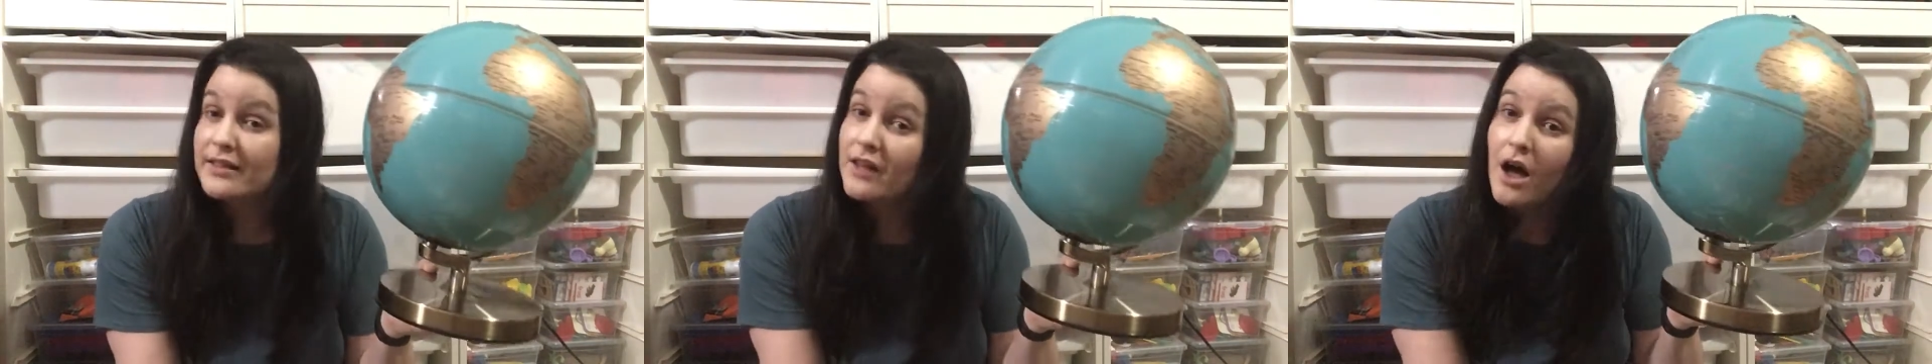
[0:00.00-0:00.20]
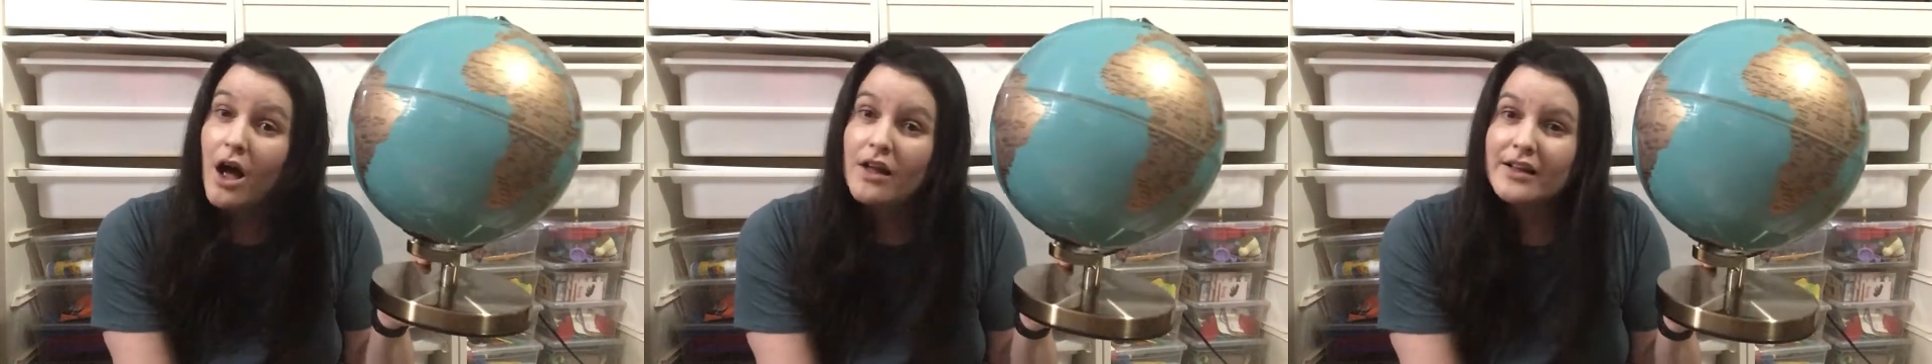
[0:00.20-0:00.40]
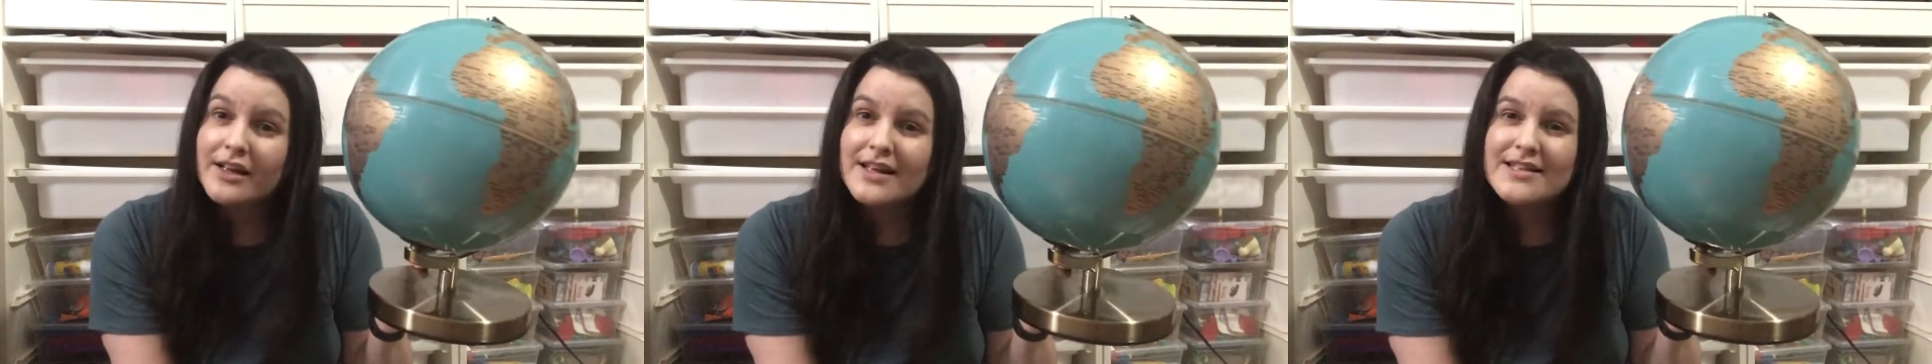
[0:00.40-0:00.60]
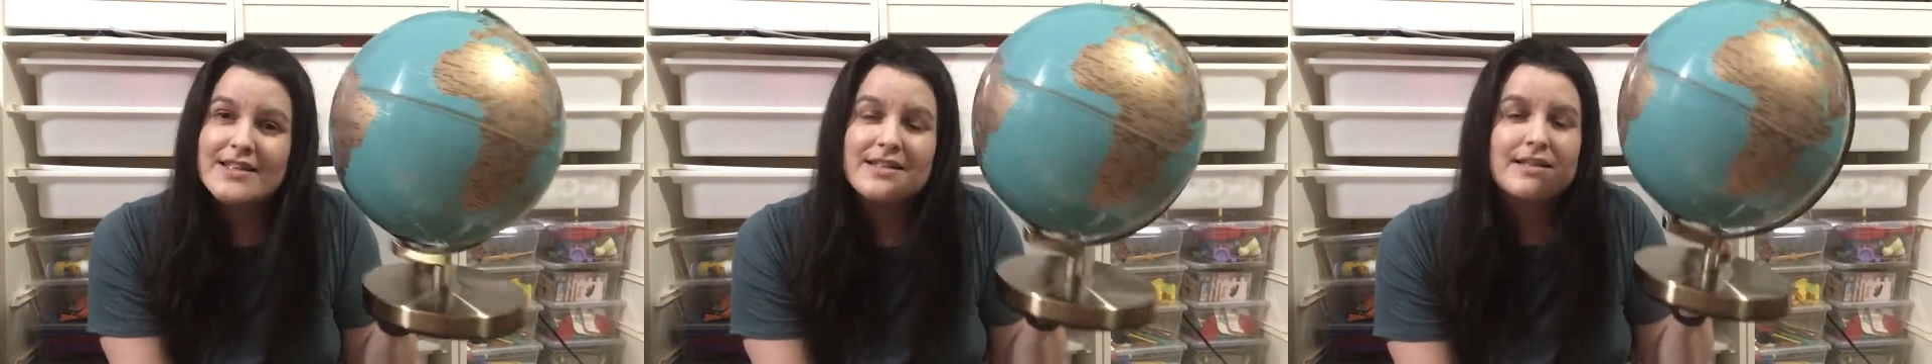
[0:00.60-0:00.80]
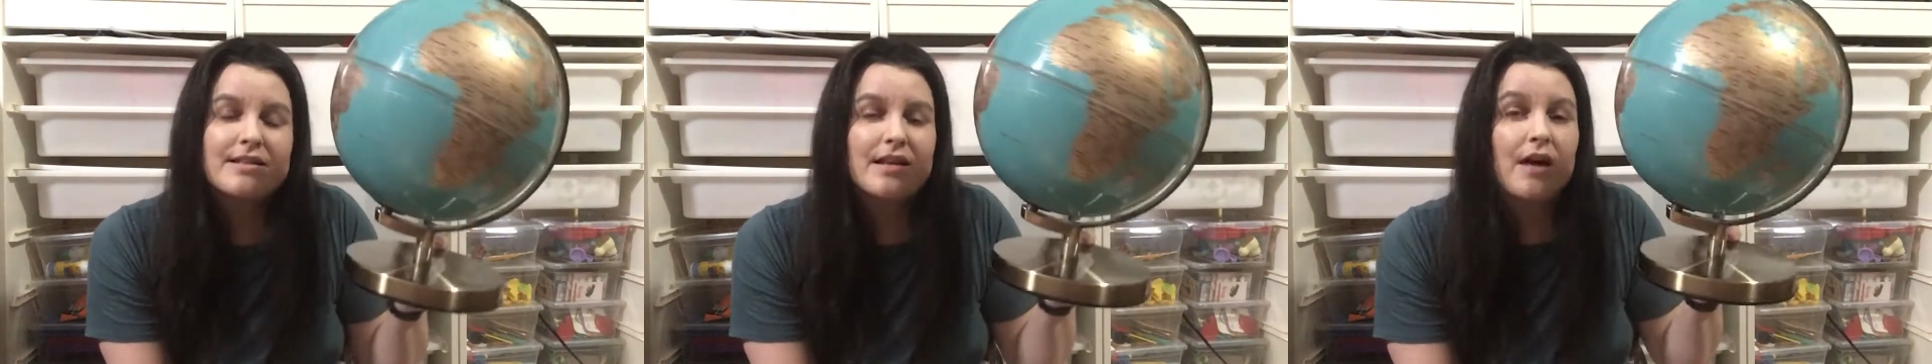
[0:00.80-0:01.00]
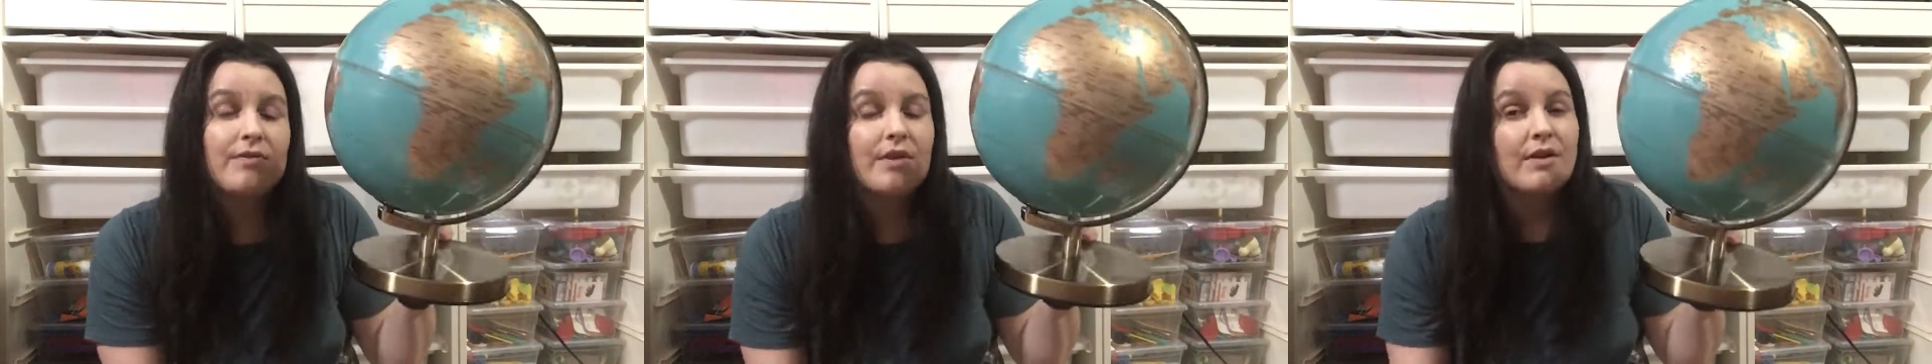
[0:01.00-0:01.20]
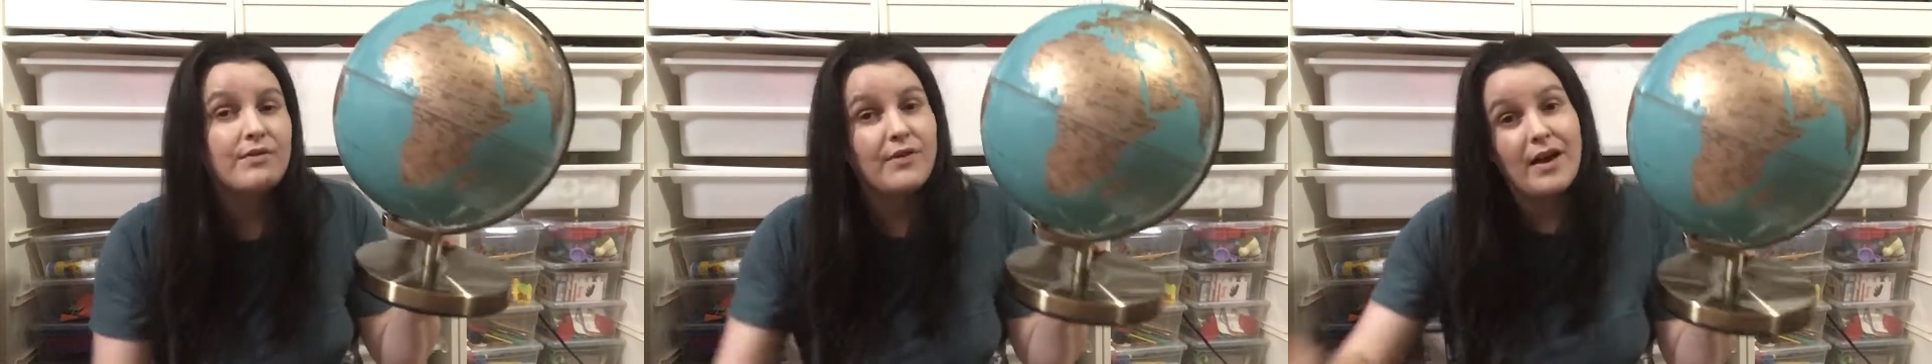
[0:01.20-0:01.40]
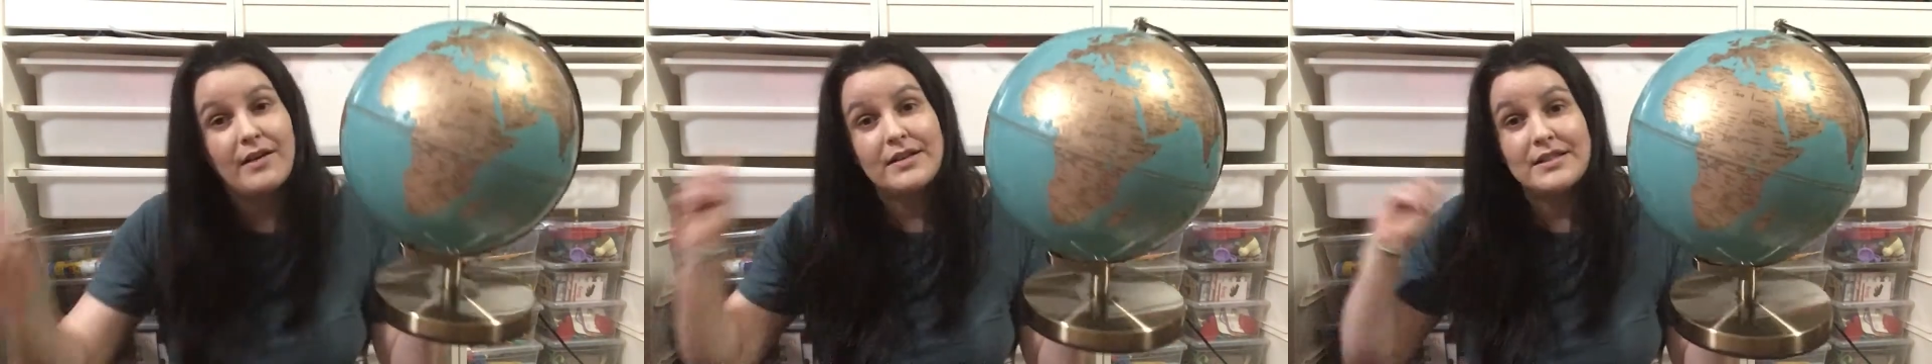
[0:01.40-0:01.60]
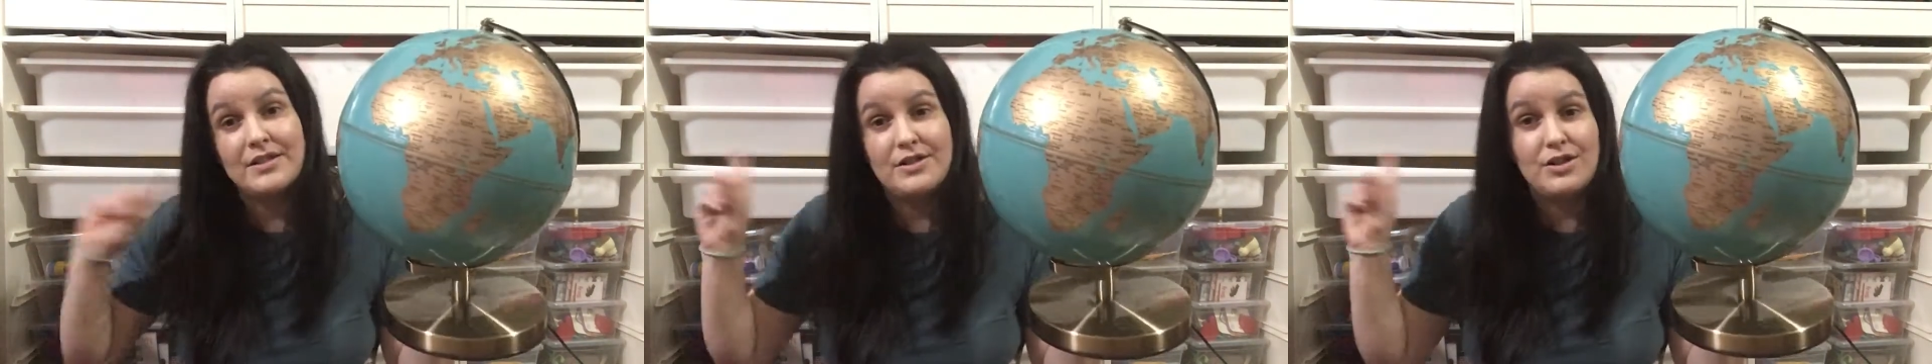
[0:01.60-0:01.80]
the holidays and stuff if I